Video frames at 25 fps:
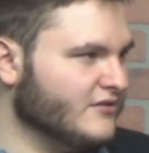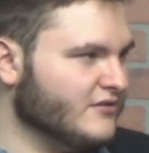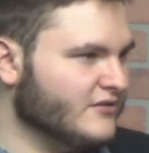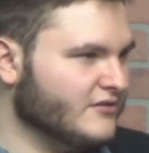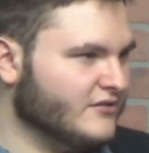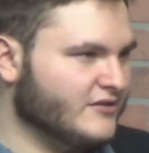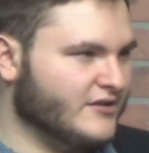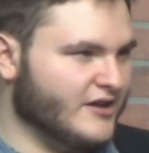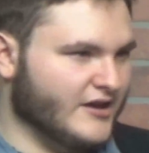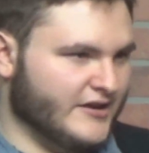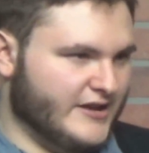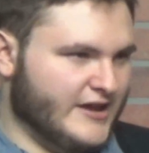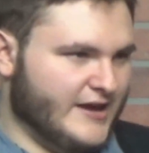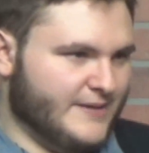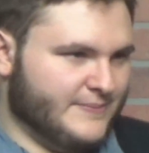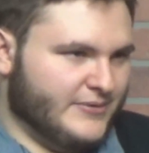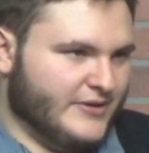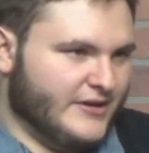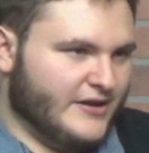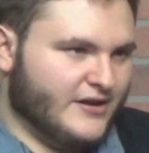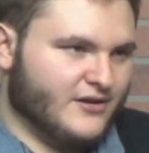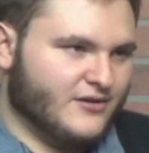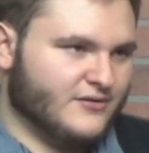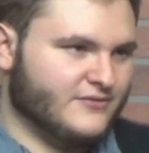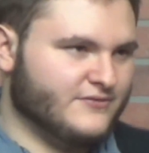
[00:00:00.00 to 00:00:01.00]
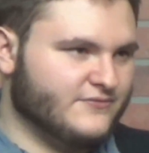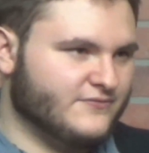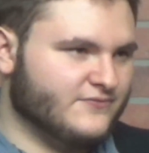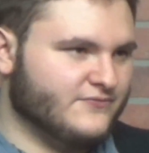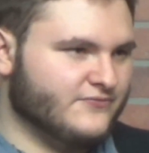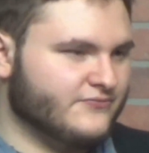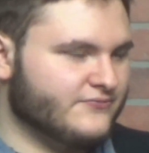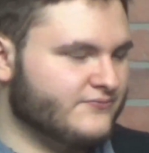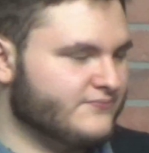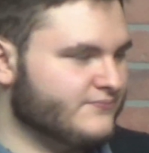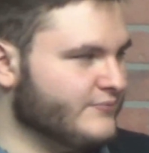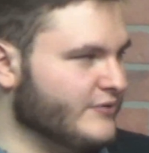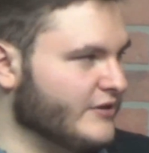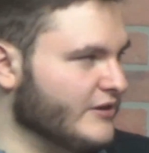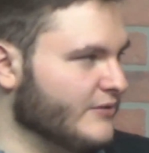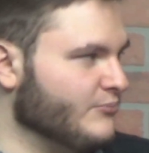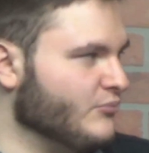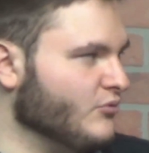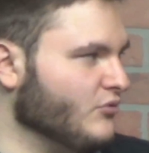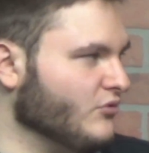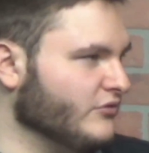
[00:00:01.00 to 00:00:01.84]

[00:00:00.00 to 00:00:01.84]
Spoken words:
kidnap their people to...